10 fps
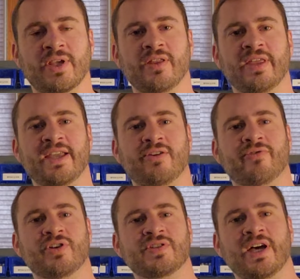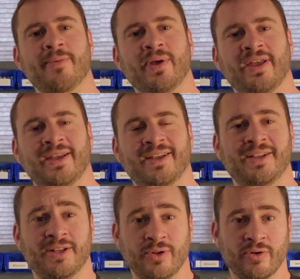Thank you for your time.
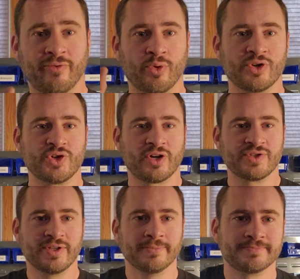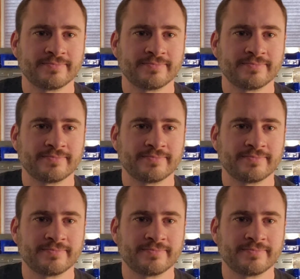Look forward to talking to you.